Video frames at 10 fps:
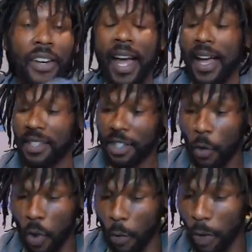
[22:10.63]
guys. So
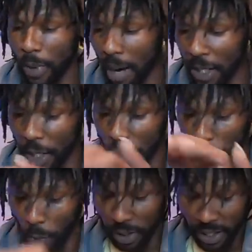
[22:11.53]
what we're probably gonna
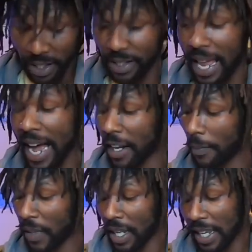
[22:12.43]
do with this
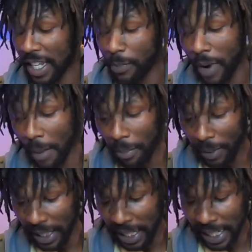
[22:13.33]
item is
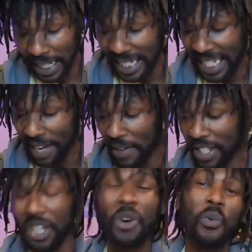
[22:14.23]
probably give
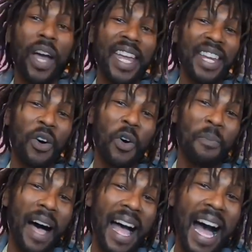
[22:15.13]
it away on
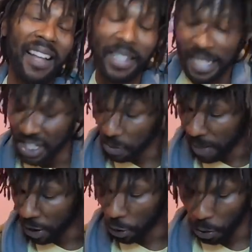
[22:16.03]
my holiday
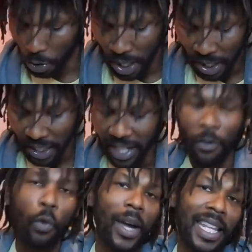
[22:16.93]
special
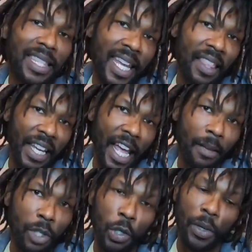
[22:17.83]
giveaway thing that I
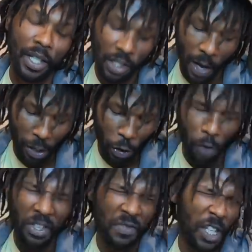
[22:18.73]
am doing. So I don't know
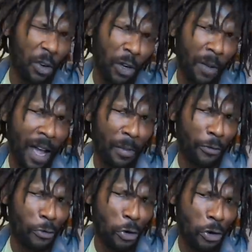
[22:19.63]
if this video will come out
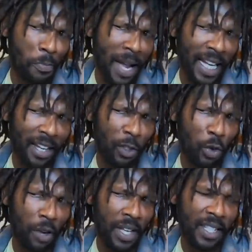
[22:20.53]
before my
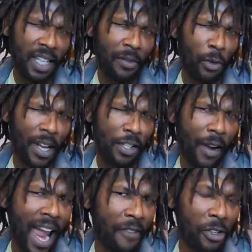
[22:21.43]
12 days of giveaways or
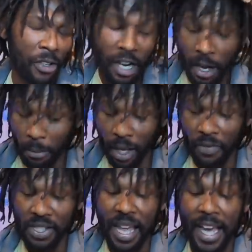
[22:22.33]
after, but
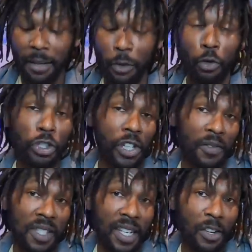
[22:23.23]
this item, you should
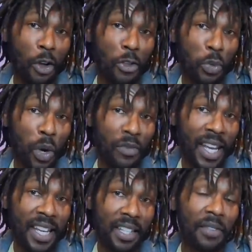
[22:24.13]
have seen it on the 12
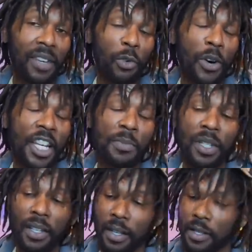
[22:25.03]
days of giveaways
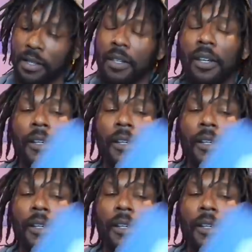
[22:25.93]
because,